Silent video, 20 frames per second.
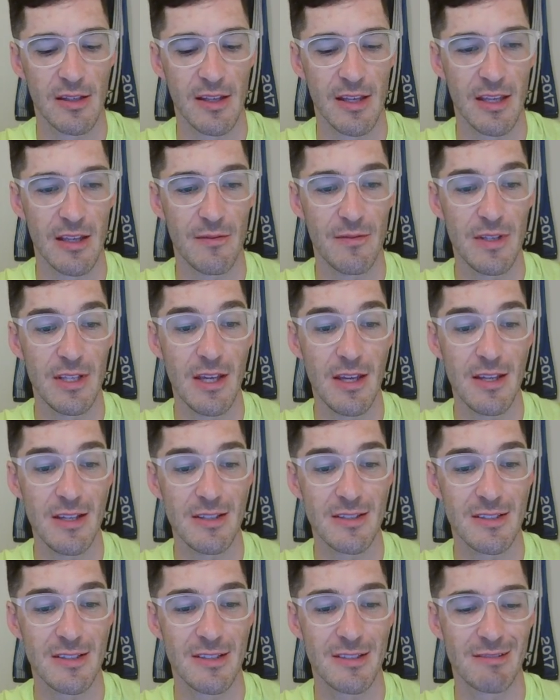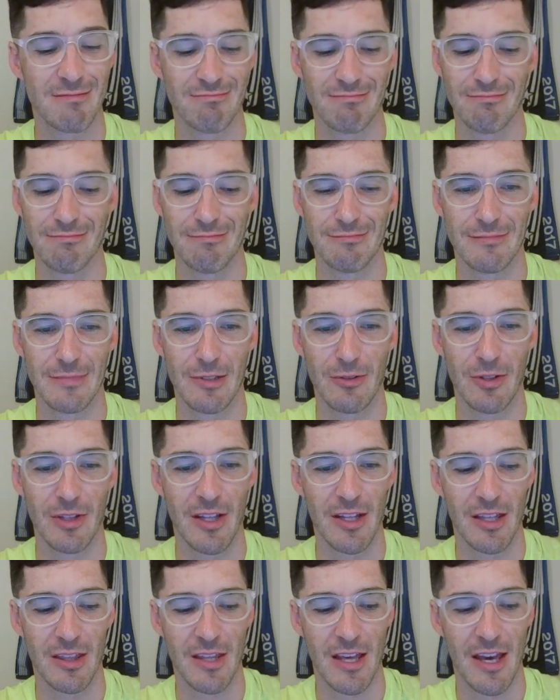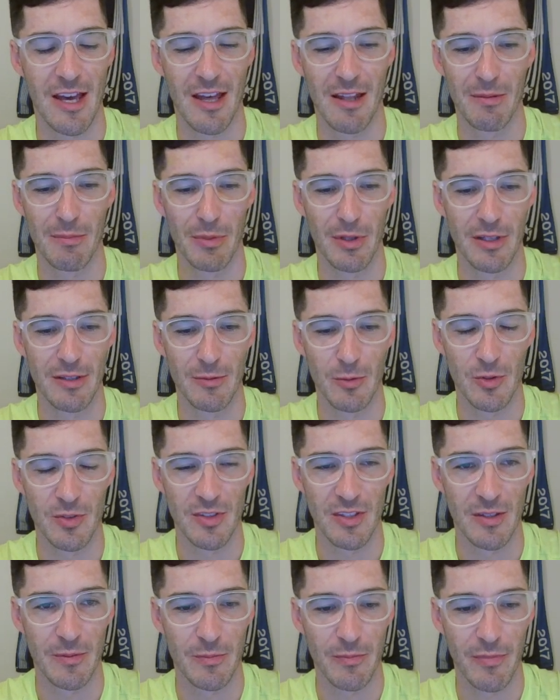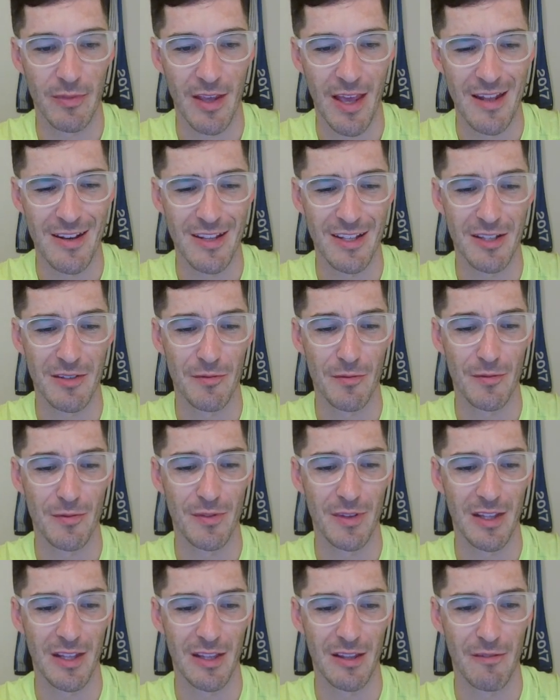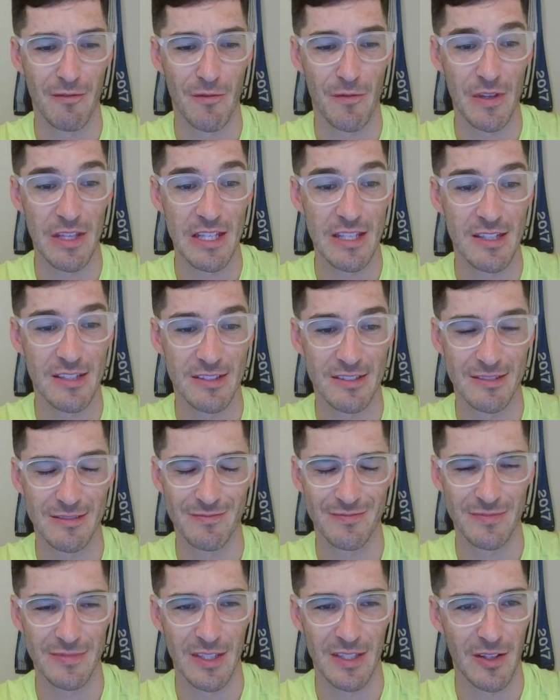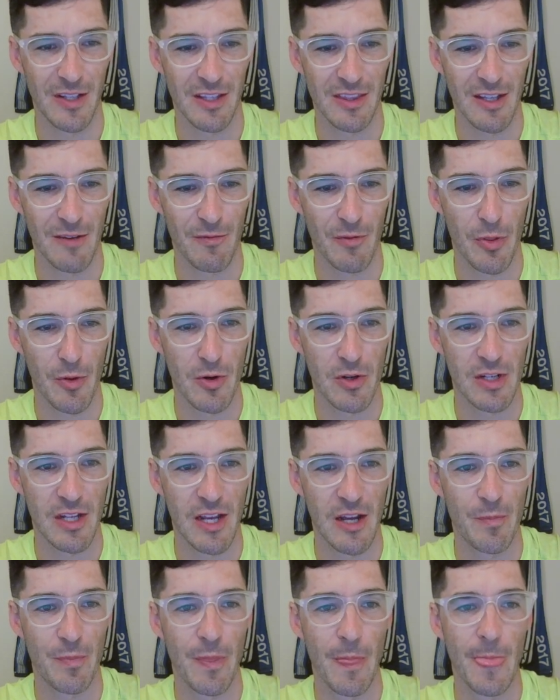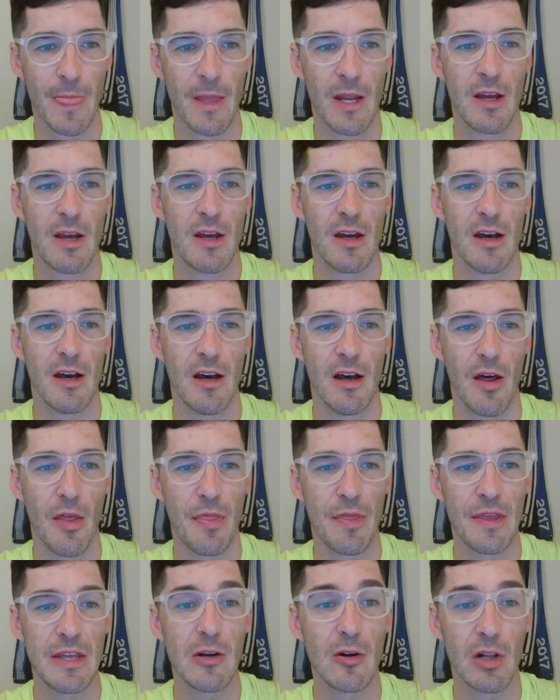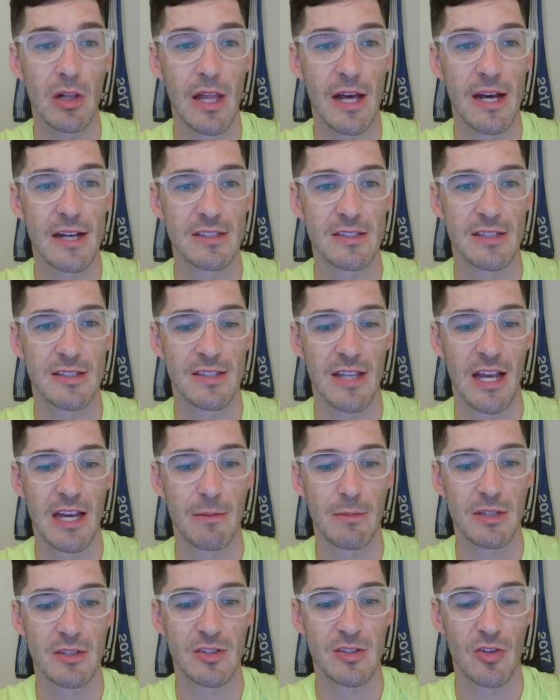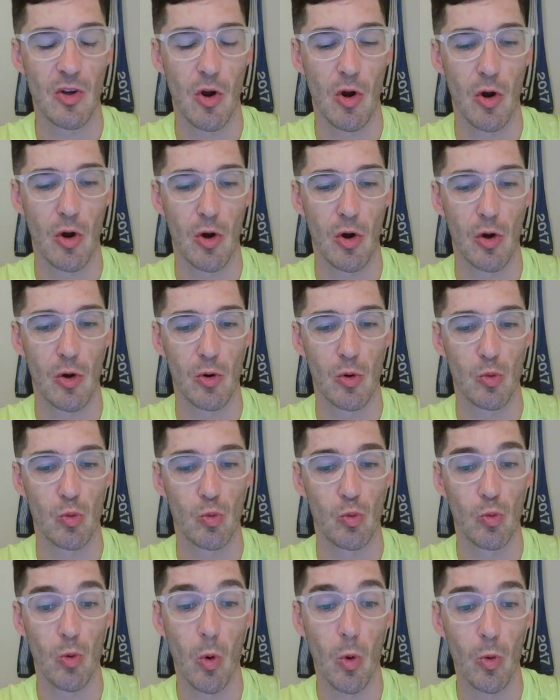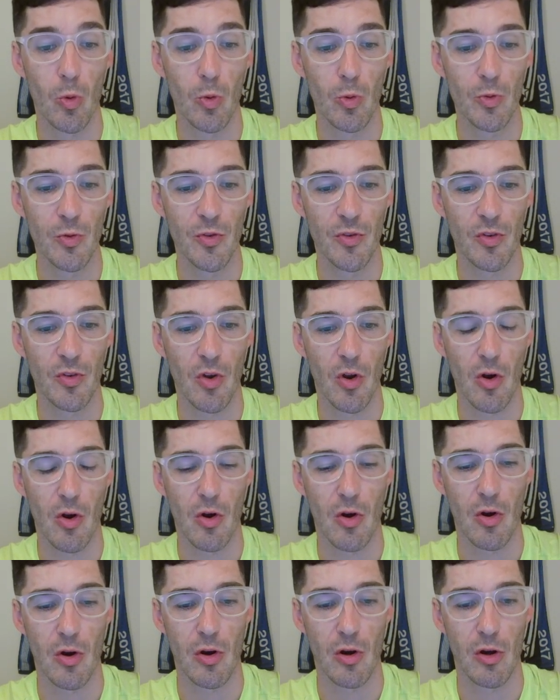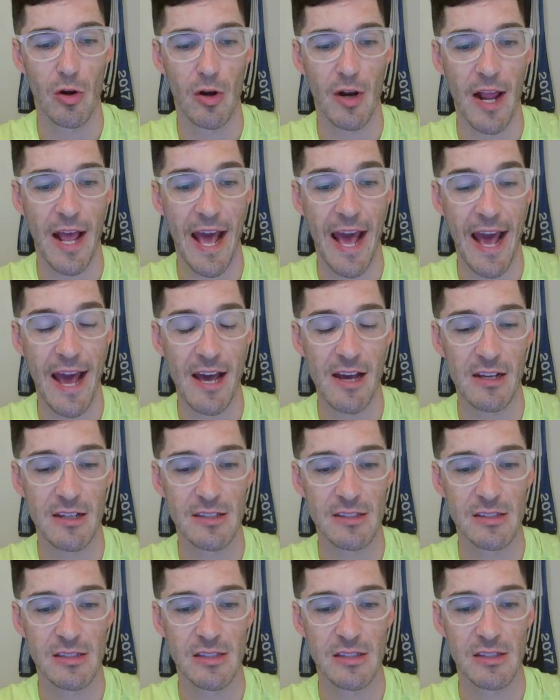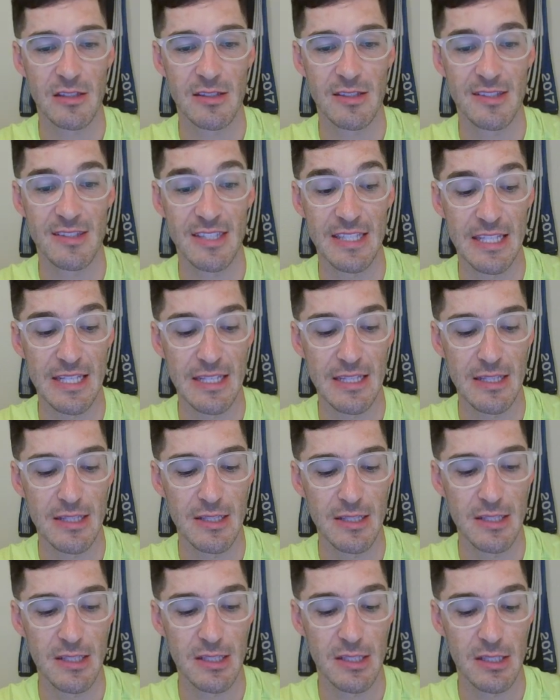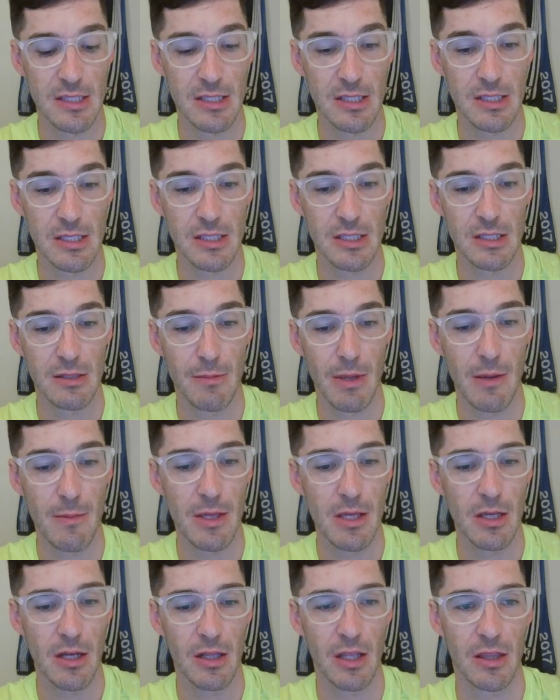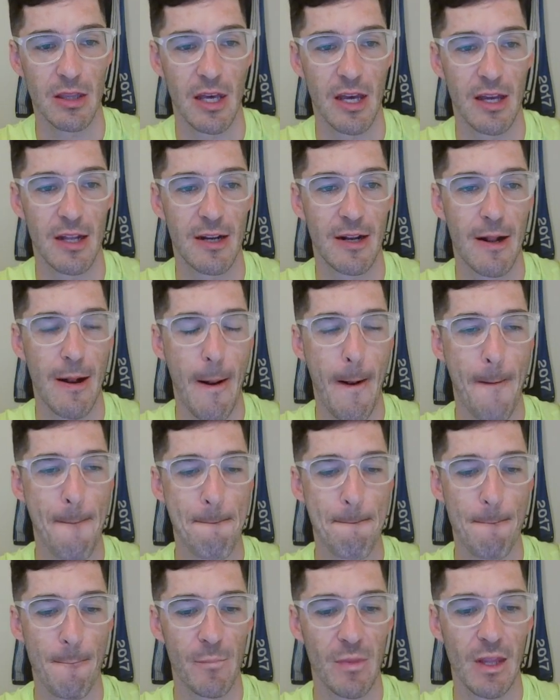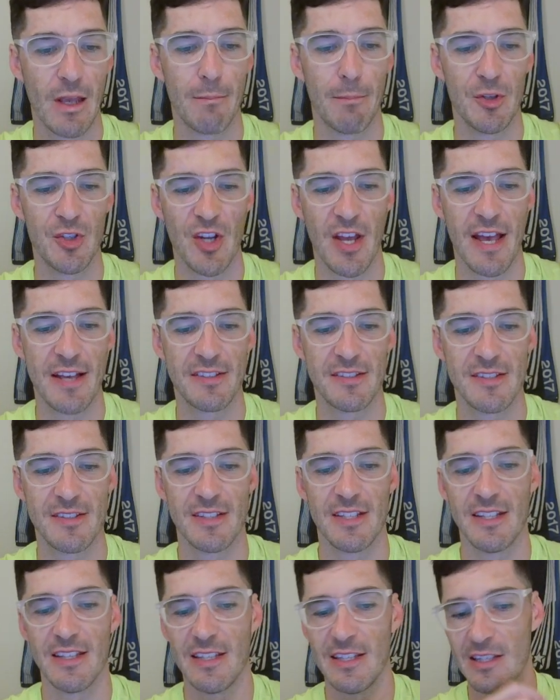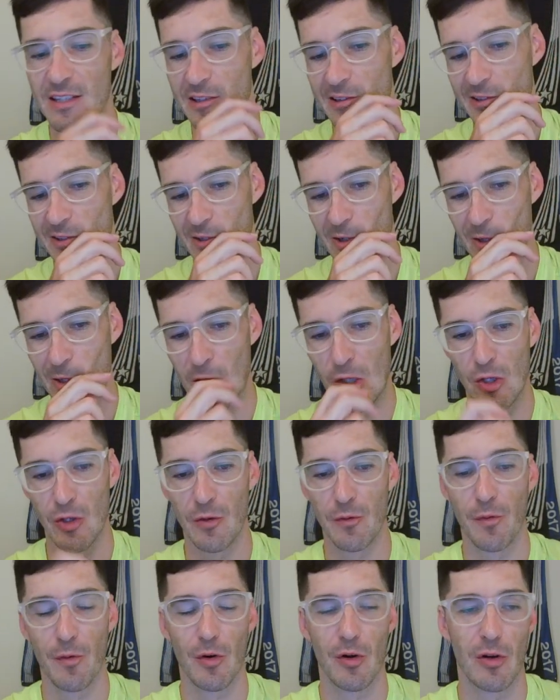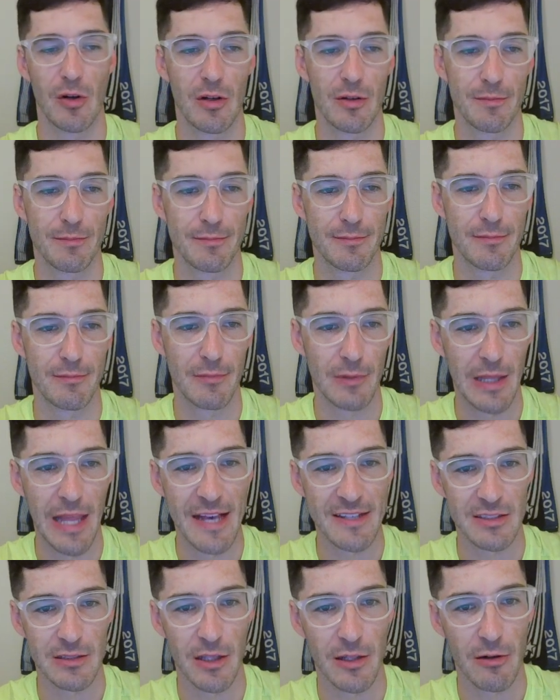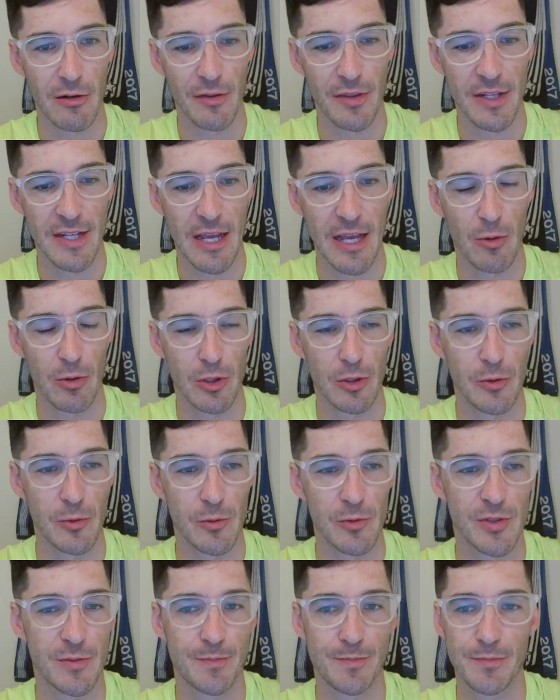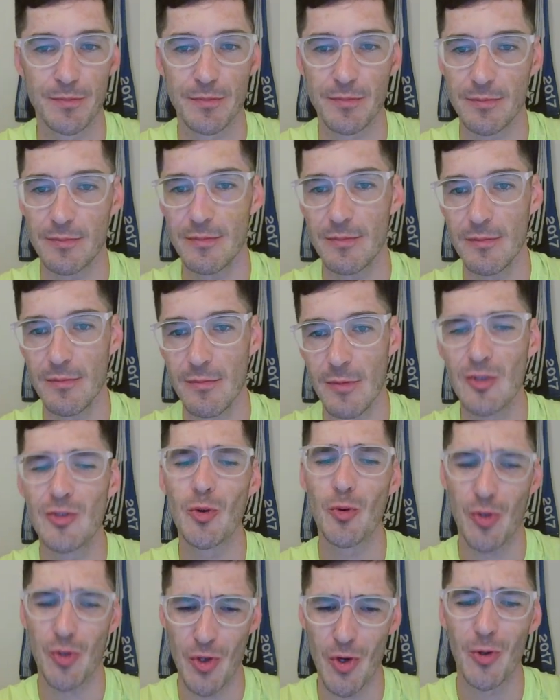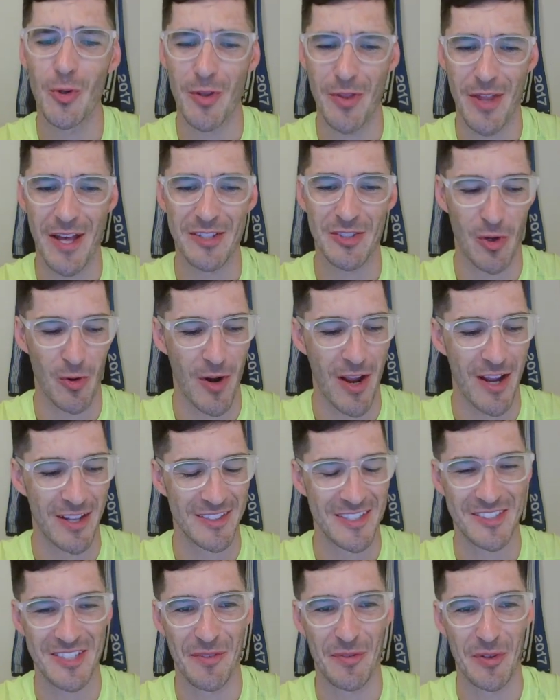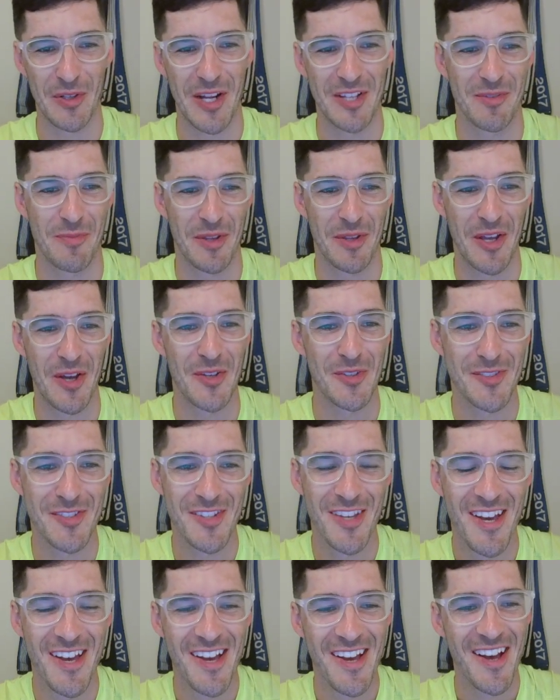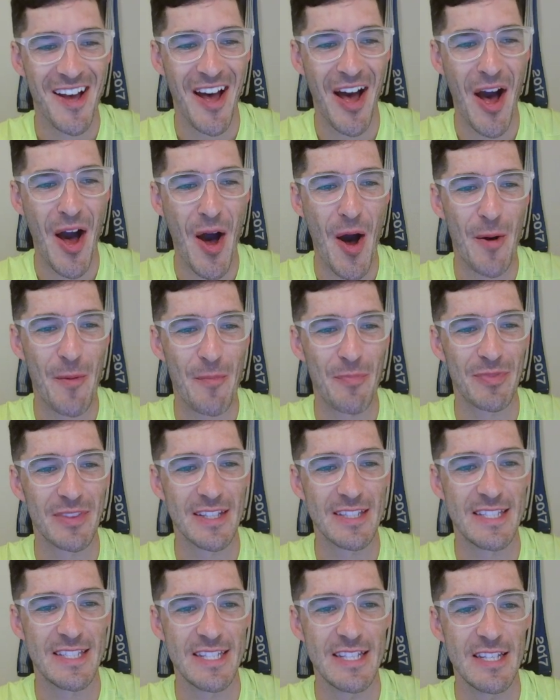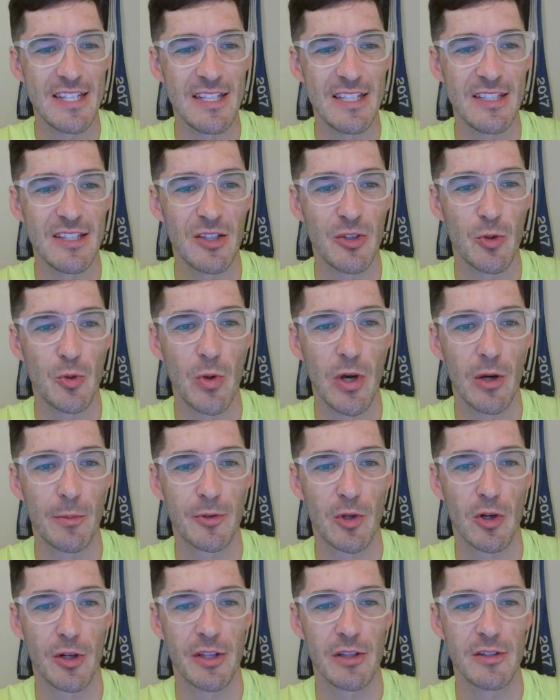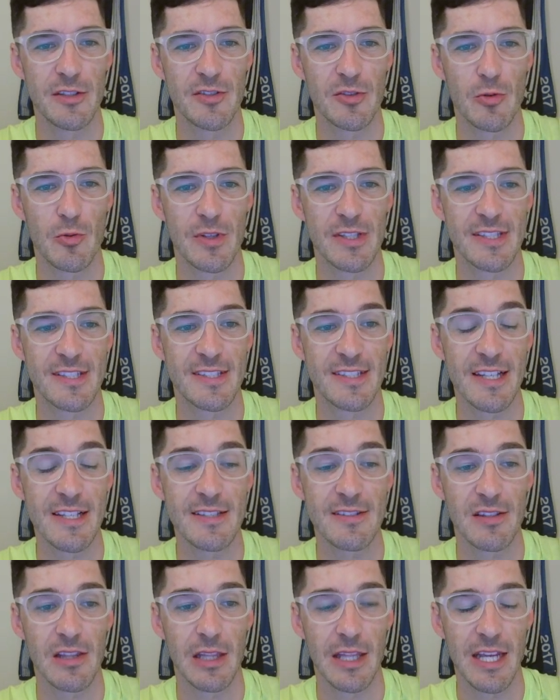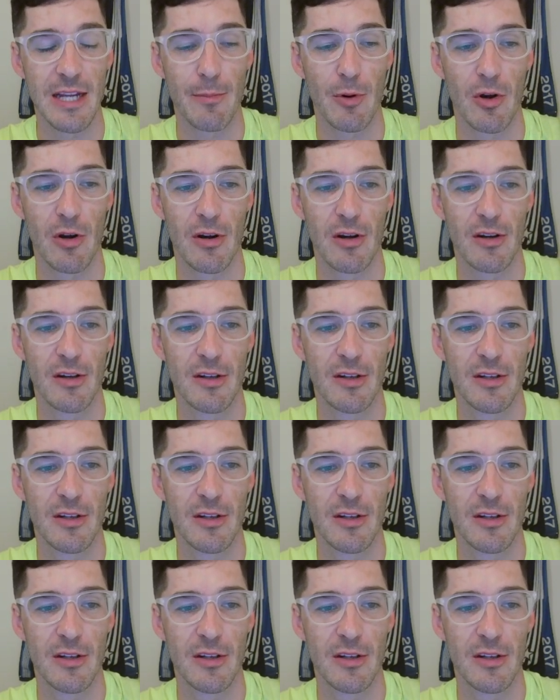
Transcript: Aviate? I don't really like that, but we'll see. Ending in the V. I don't like that for 30 down. Theater class assignments are roles, are acts, scenes, maybe, like that. A bunch of S's and E's are good for last letter in the down clues. So surely that's correct. It's definitely not something else. Deity who helped Hercules through the sixth labor.